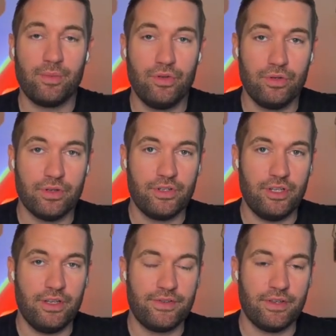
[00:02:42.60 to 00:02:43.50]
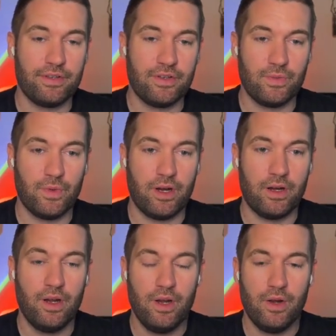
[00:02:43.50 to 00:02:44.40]
Google Sheets. So this is where
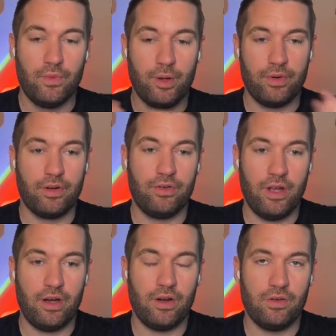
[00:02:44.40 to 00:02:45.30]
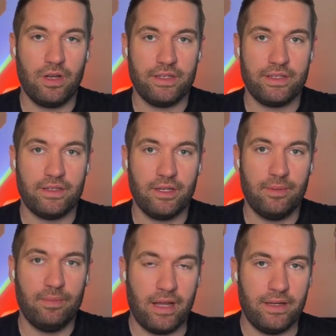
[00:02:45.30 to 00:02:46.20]
we're able to create our own
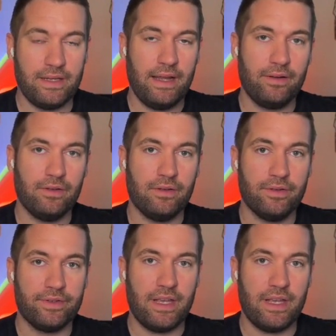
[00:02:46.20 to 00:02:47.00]
custom kind of titles,